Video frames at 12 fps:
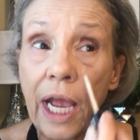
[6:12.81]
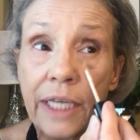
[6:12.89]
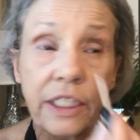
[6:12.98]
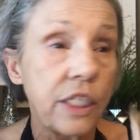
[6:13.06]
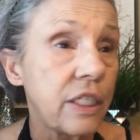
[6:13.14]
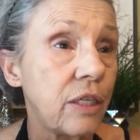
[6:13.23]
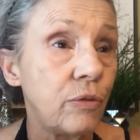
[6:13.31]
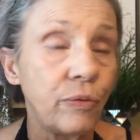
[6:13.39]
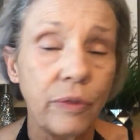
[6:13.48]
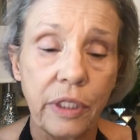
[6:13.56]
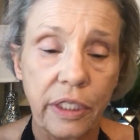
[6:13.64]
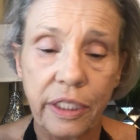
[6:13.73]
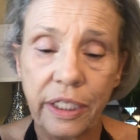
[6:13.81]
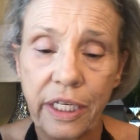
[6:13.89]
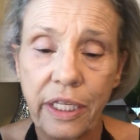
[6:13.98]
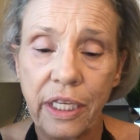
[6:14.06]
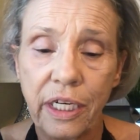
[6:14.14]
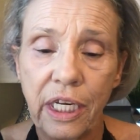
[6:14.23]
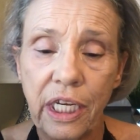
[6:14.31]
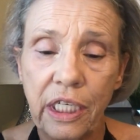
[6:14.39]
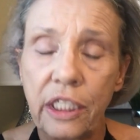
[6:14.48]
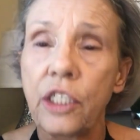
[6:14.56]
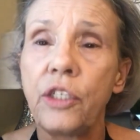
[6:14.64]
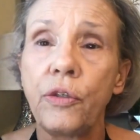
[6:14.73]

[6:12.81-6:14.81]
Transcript: I just don't see the need to